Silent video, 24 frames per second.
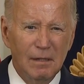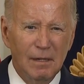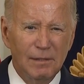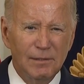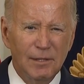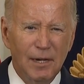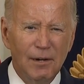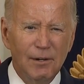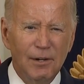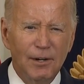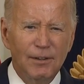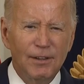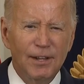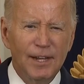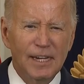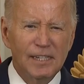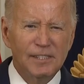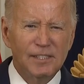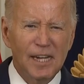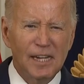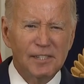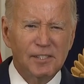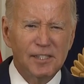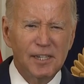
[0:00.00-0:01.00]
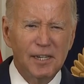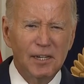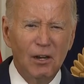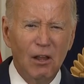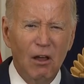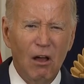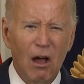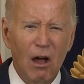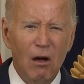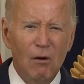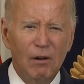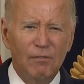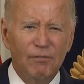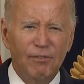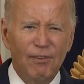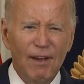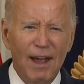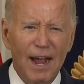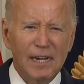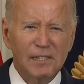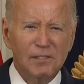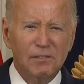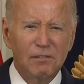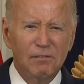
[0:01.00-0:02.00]
None of the existing law and
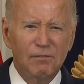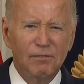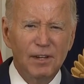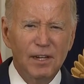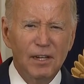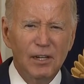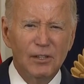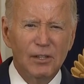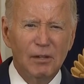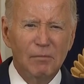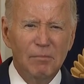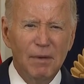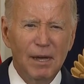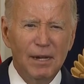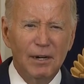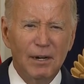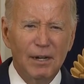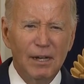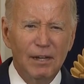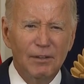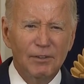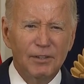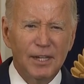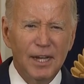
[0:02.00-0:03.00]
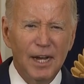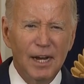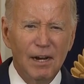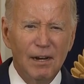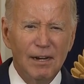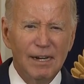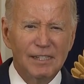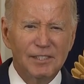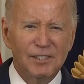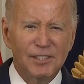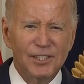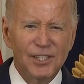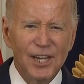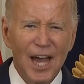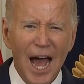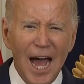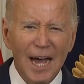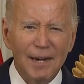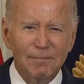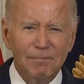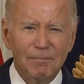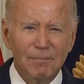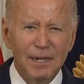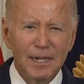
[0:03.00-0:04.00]
facts reveal that mental health care is
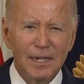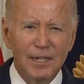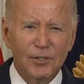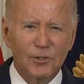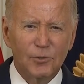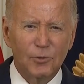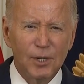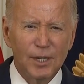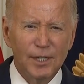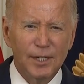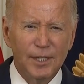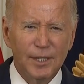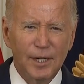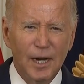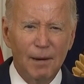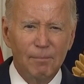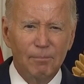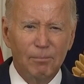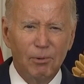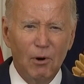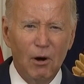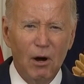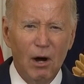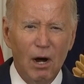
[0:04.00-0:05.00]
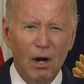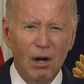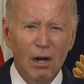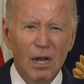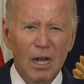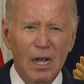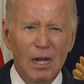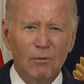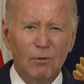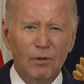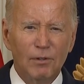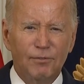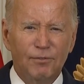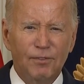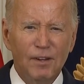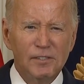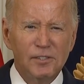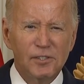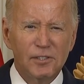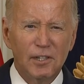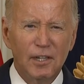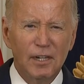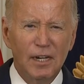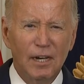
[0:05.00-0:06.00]
not being treated on par with
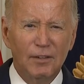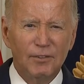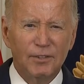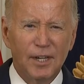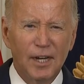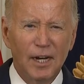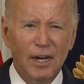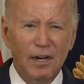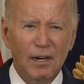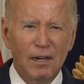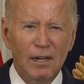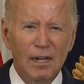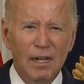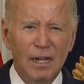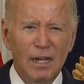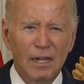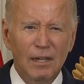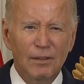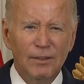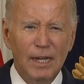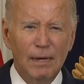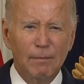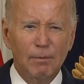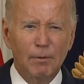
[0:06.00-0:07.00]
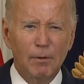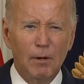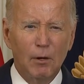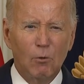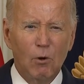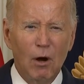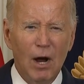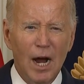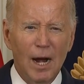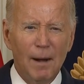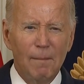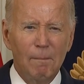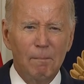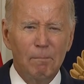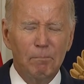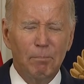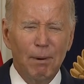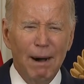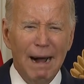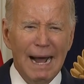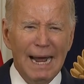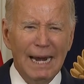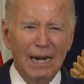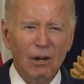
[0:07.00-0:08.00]
physical health care. They'd be required
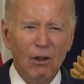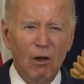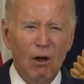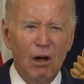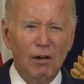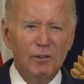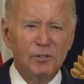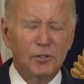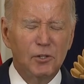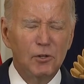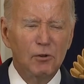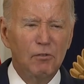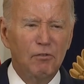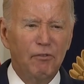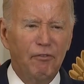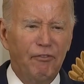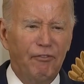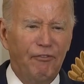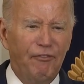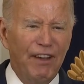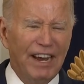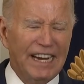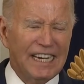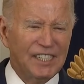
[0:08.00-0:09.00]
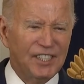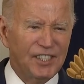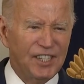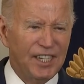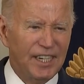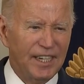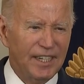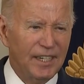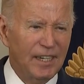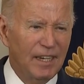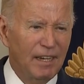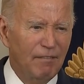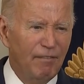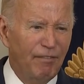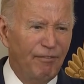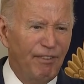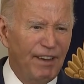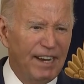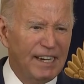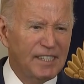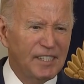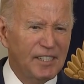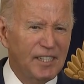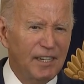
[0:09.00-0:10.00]
by law to fix it.
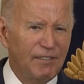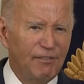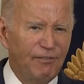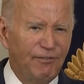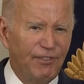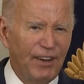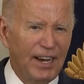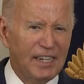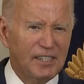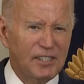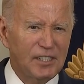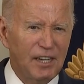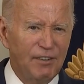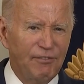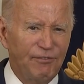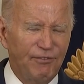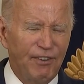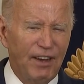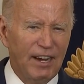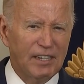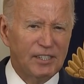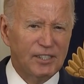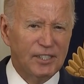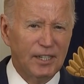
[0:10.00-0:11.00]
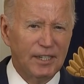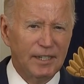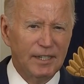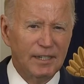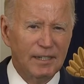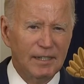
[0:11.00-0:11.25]
Fix it, fix it, fix it.